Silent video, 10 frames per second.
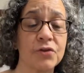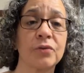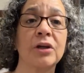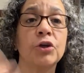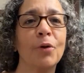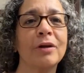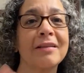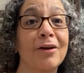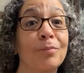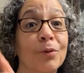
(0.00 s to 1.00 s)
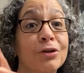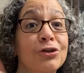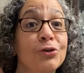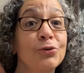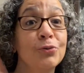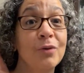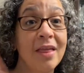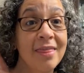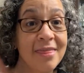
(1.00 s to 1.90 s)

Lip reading: So they're promoting their book to